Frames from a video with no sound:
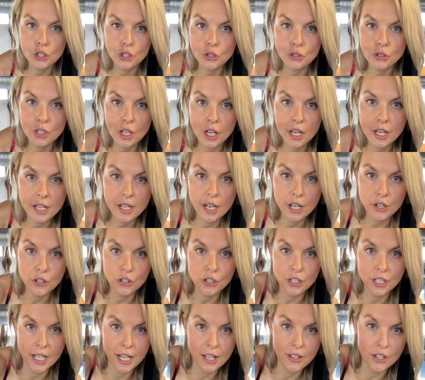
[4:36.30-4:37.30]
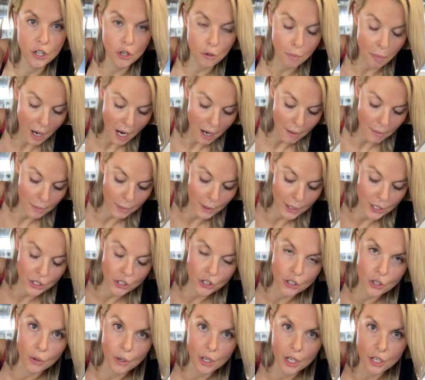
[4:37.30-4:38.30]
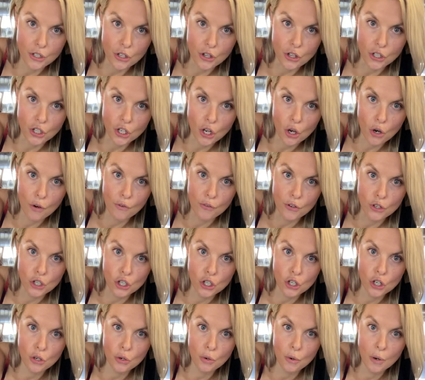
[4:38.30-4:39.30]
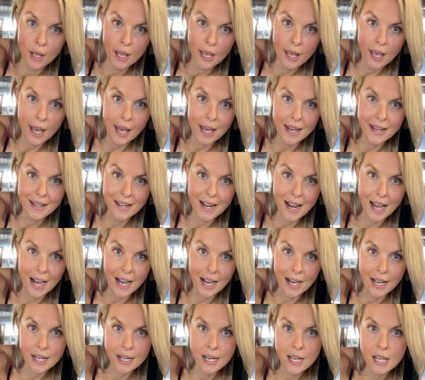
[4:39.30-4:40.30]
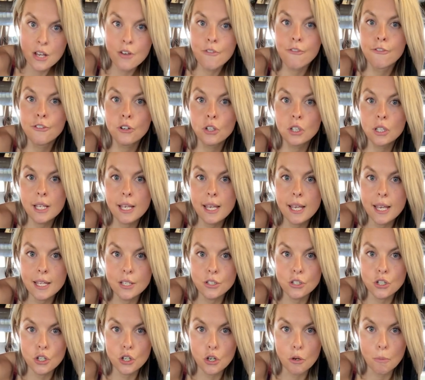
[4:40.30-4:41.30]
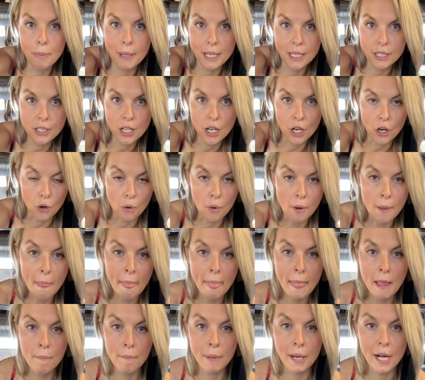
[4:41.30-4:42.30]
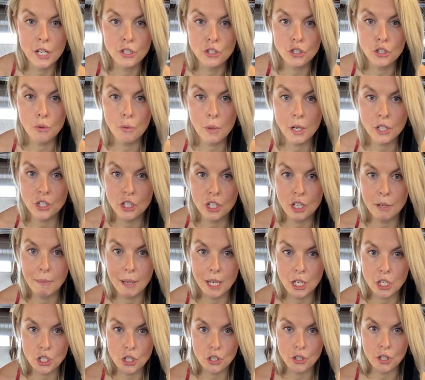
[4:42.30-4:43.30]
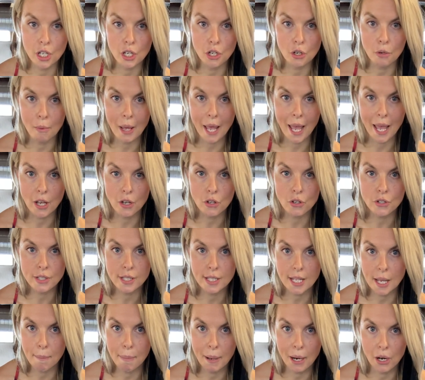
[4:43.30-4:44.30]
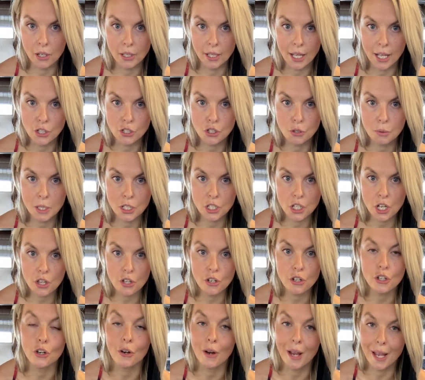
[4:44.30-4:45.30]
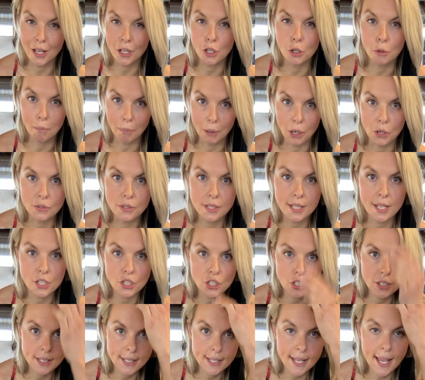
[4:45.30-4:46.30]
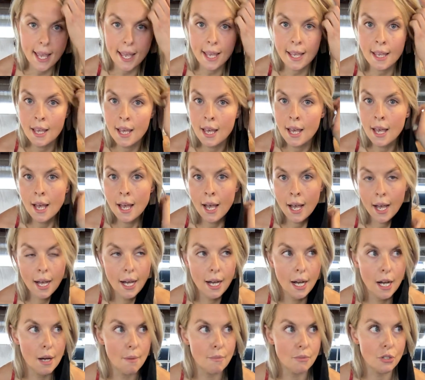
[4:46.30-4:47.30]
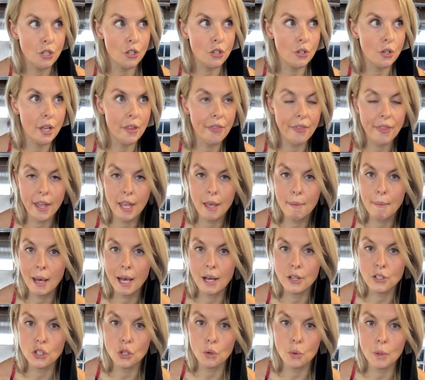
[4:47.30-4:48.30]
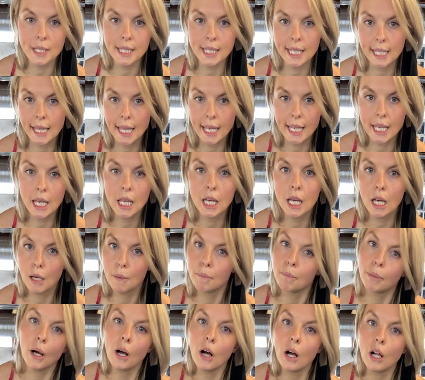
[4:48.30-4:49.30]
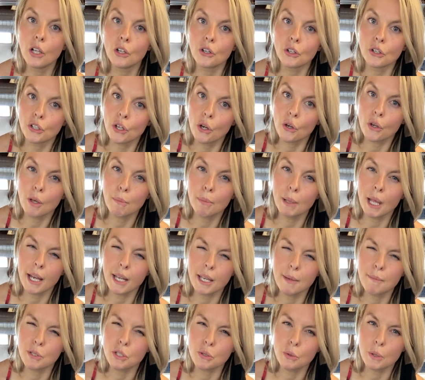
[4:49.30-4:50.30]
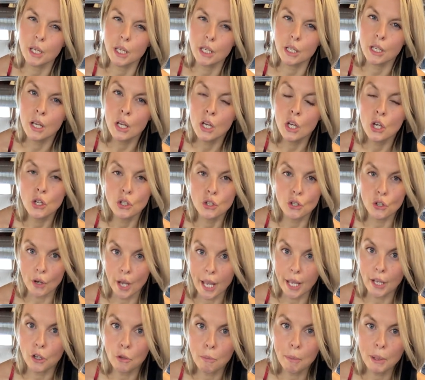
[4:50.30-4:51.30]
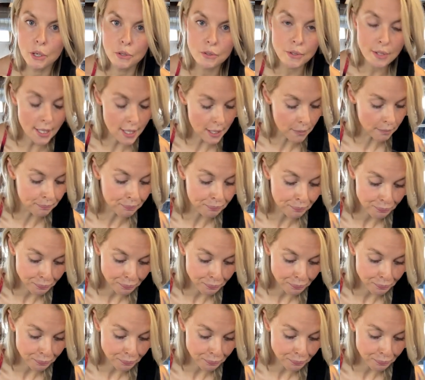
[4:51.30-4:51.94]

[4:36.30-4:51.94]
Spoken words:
shoes on, understand that you're probably just going onto the toe of your shoe and not fully into your big toe. But I do want you to make sure that your ankles stay parallel to each other, your ankle bones, I should say. So you can think about squeezing like a ball or yoga block in between your ankle bones,